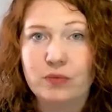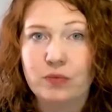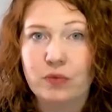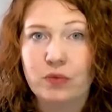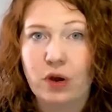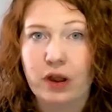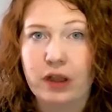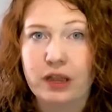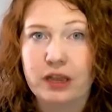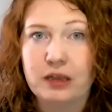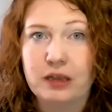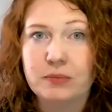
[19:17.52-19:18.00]

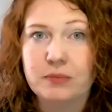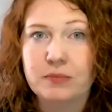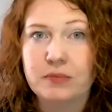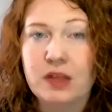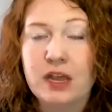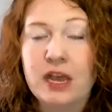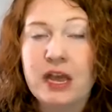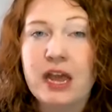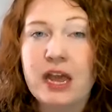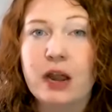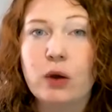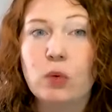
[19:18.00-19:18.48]
Right?
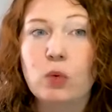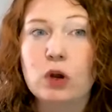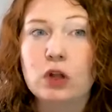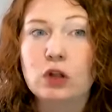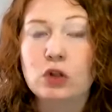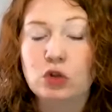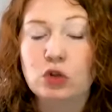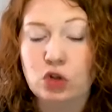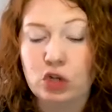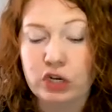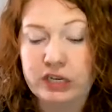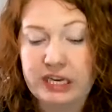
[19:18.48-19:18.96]
And we're
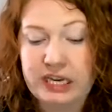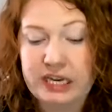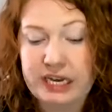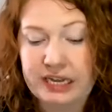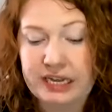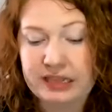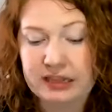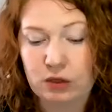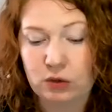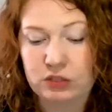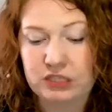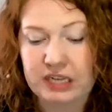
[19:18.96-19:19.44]
looking
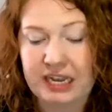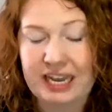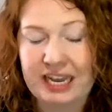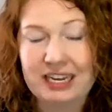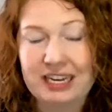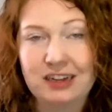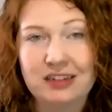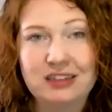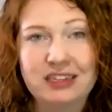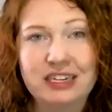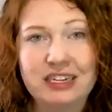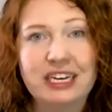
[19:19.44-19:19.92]
at those
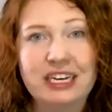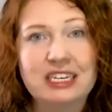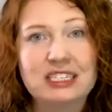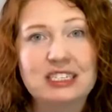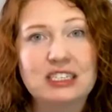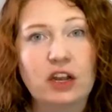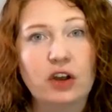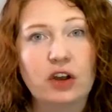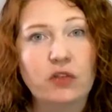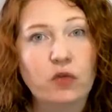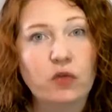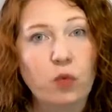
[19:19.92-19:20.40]
analytics
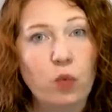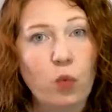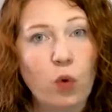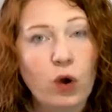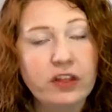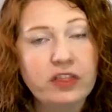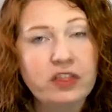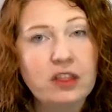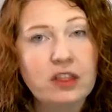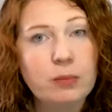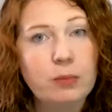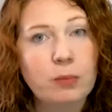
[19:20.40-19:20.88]
of
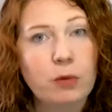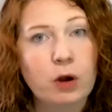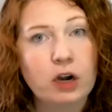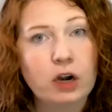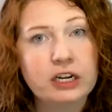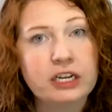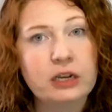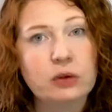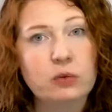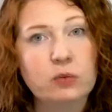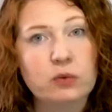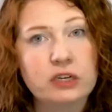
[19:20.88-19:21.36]
what the
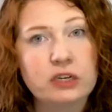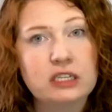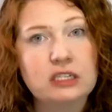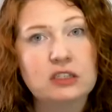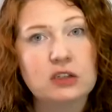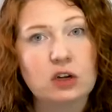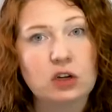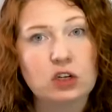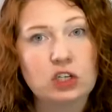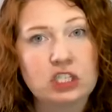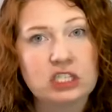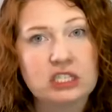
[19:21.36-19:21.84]
market
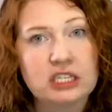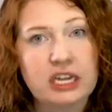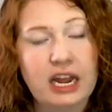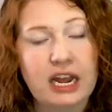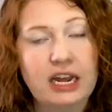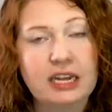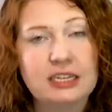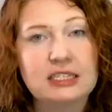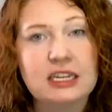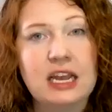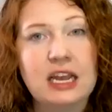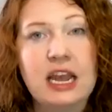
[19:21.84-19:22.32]
research
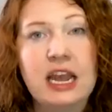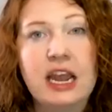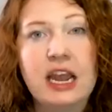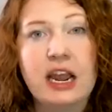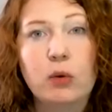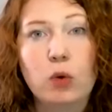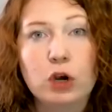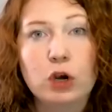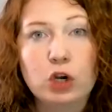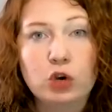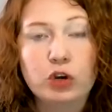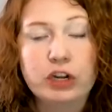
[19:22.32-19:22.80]
says,
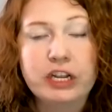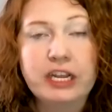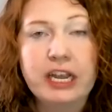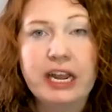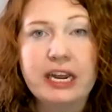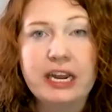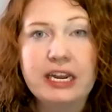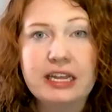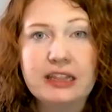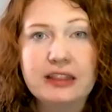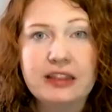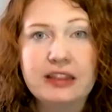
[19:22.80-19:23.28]
and we're
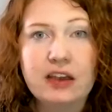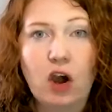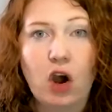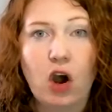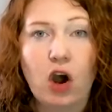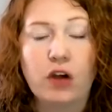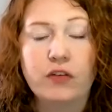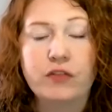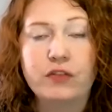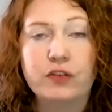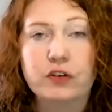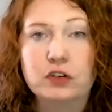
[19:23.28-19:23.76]
creating the
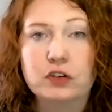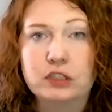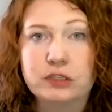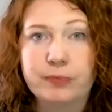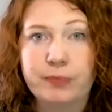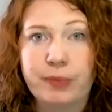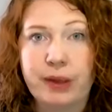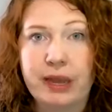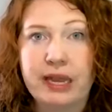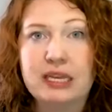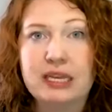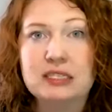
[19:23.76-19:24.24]
offers
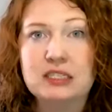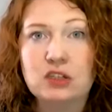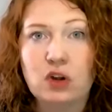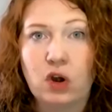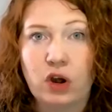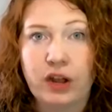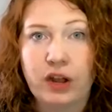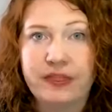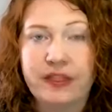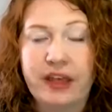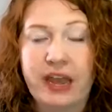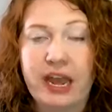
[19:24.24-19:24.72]
based
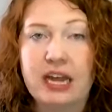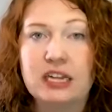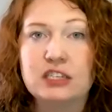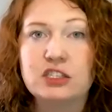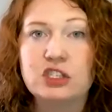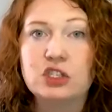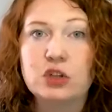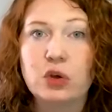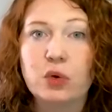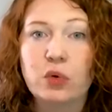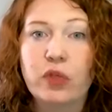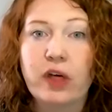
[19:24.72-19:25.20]
on
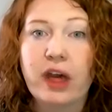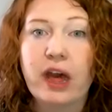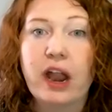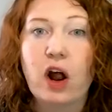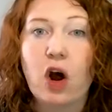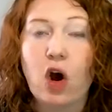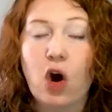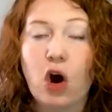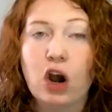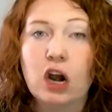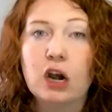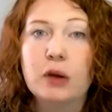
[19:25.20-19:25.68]
that so that
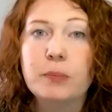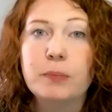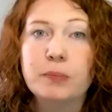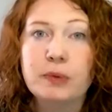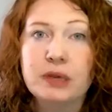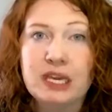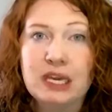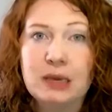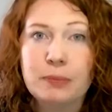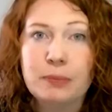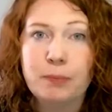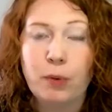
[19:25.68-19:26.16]
our
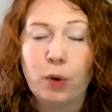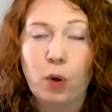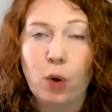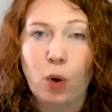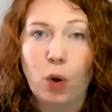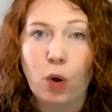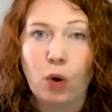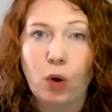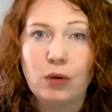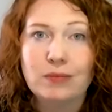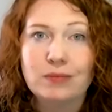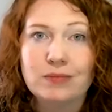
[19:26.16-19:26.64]

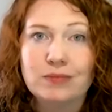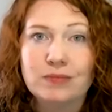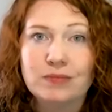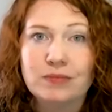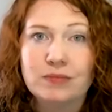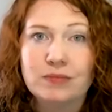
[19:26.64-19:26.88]
people,